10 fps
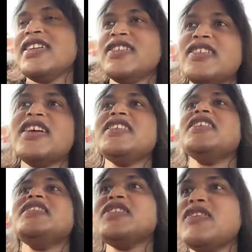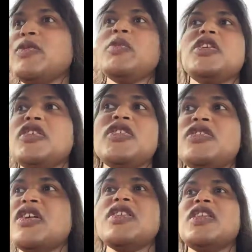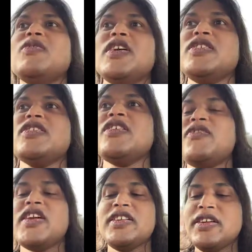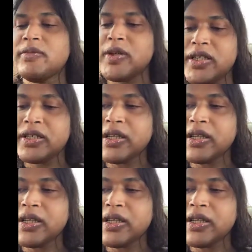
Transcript: like society says you have to be this, otherwise you are a failure. But